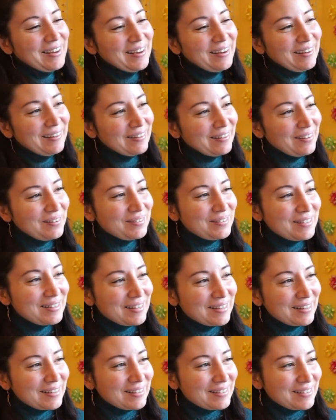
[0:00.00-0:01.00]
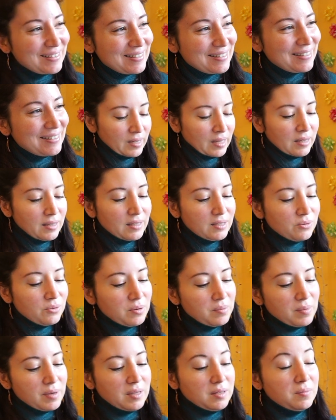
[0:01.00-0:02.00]
Oh, that was nice. This
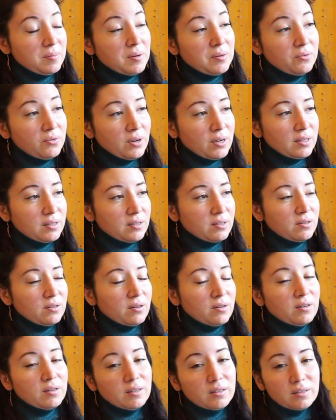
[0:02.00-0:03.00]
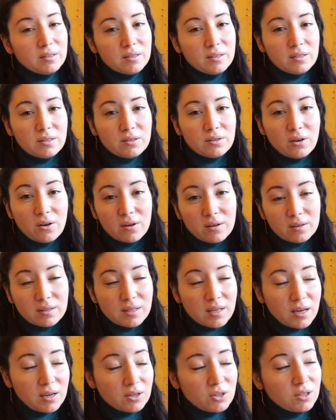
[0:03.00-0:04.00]
reminds me of Ryan Starr's songs,
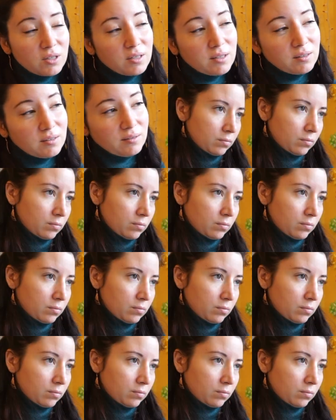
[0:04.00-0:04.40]
actually.